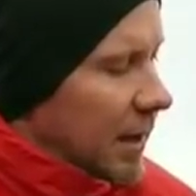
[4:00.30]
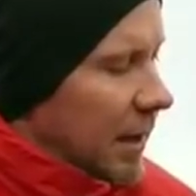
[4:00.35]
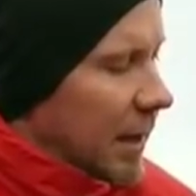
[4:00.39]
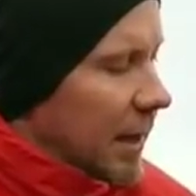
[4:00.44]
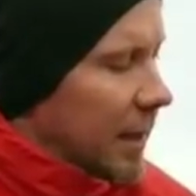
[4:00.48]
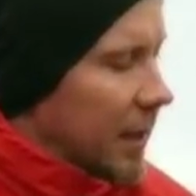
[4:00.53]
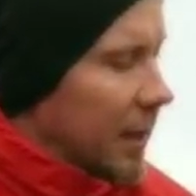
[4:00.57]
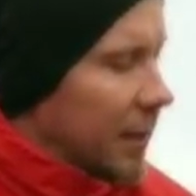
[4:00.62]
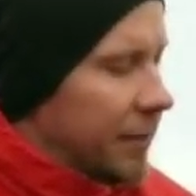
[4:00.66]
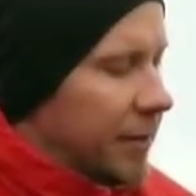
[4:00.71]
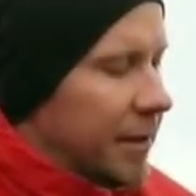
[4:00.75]

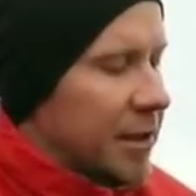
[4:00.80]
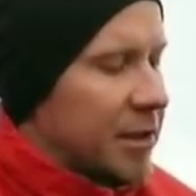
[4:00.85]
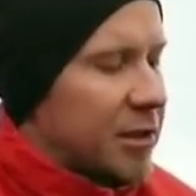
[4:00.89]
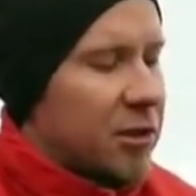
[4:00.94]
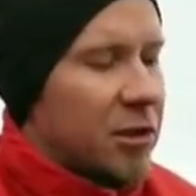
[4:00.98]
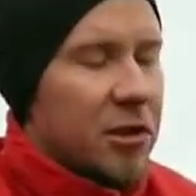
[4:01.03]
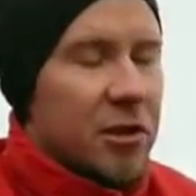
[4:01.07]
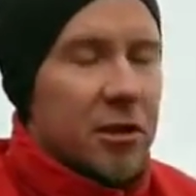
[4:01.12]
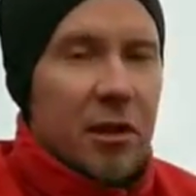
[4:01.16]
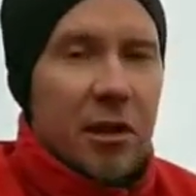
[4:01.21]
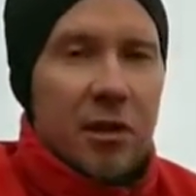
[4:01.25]
And if it's
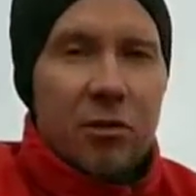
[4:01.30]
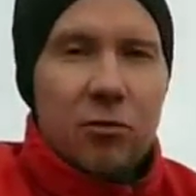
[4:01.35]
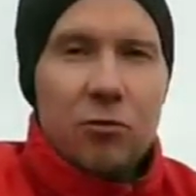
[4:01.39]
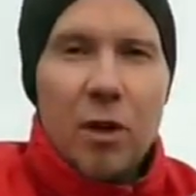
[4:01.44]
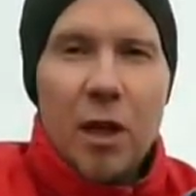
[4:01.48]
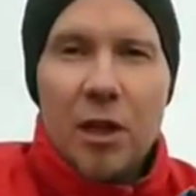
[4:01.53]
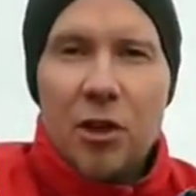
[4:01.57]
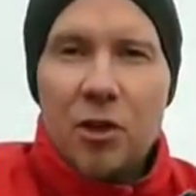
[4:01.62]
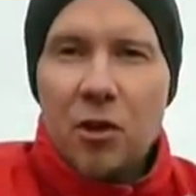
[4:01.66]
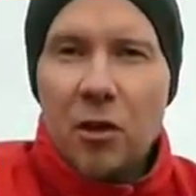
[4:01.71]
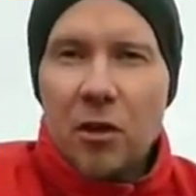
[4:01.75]
just a
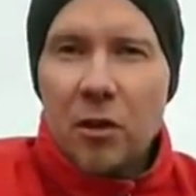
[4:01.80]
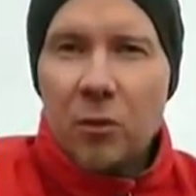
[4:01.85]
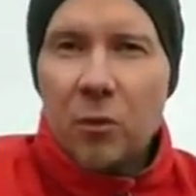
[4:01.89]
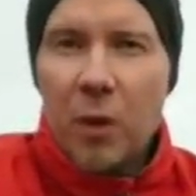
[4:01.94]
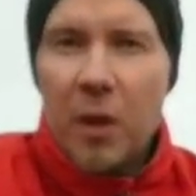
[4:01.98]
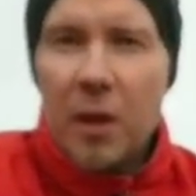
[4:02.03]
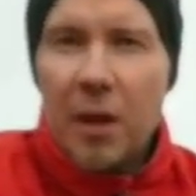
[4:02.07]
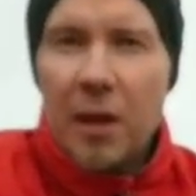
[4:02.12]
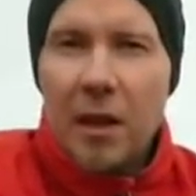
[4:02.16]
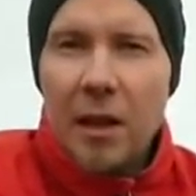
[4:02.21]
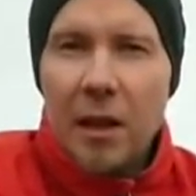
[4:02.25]
straight shot
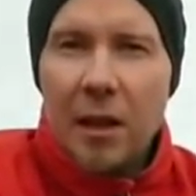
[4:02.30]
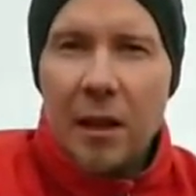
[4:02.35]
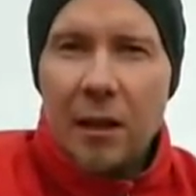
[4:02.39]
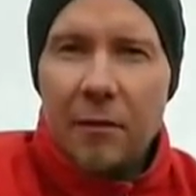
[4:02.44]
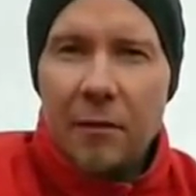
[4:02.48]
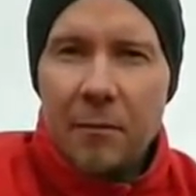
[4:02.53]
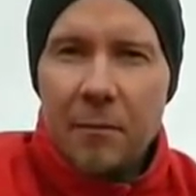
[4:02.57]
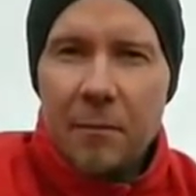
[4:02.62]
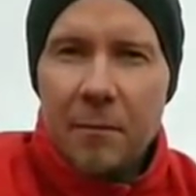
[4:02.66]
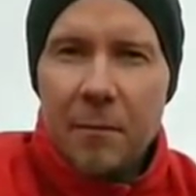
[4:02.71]
with 80